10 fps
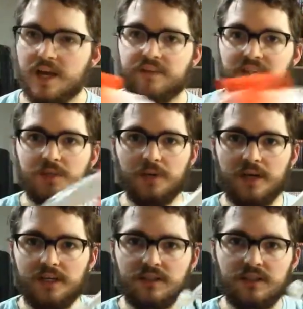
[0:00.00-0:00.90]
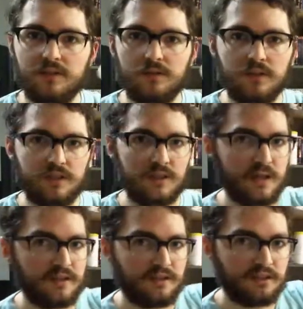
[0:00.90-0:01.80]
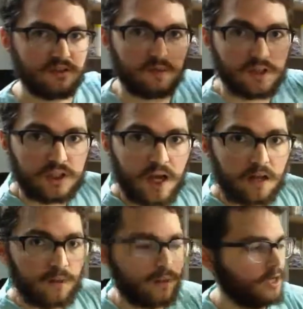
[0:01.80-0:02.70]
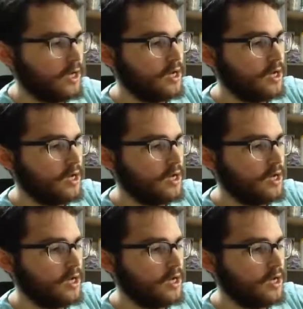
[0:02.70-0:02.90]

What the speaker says: it's actually pretty easy to just, like, since it's a really shallow one,